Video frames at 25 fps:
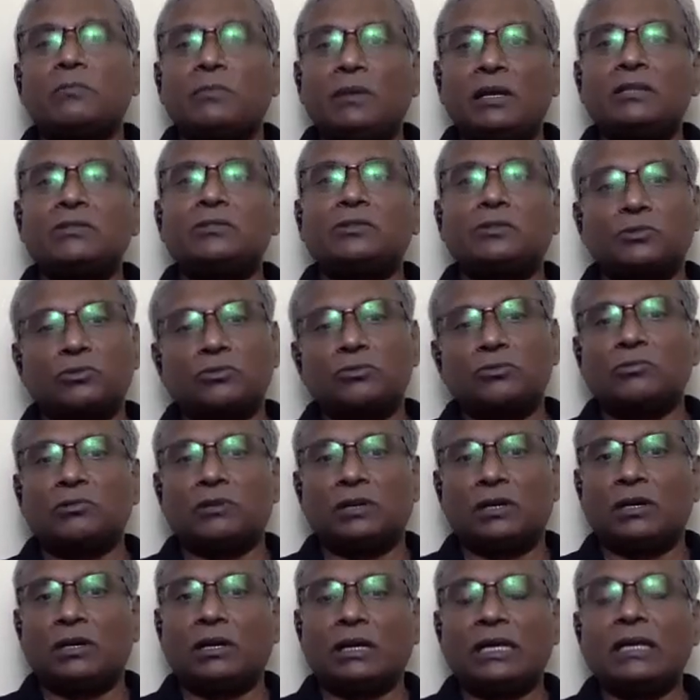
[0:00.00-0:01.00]
means to
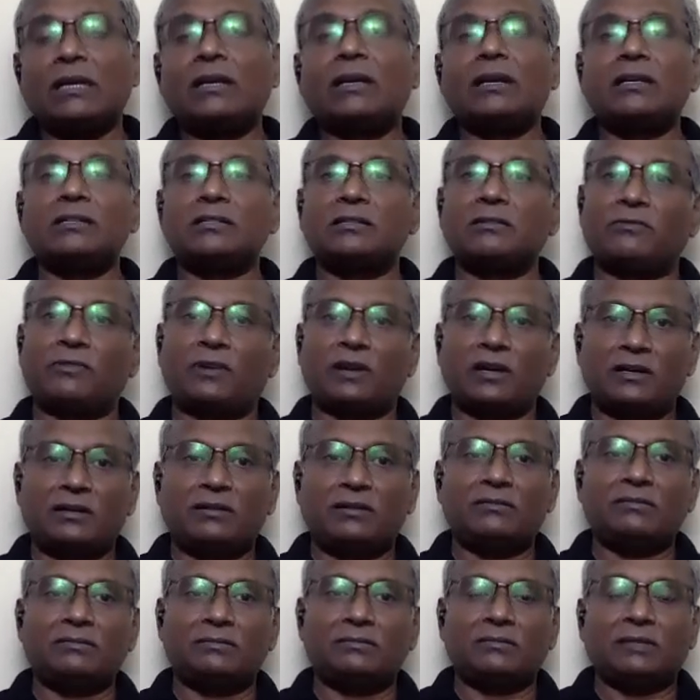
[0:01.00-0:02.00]
increase the fun?
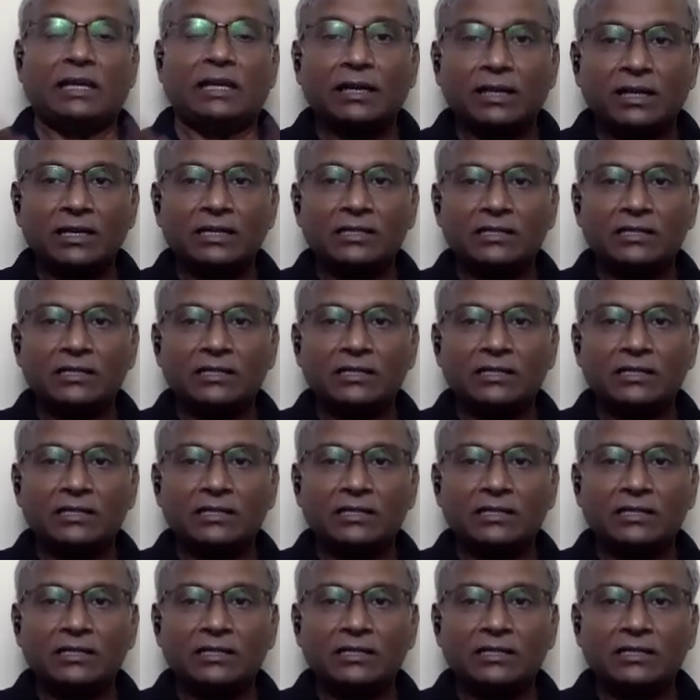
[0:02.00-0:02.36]
Increase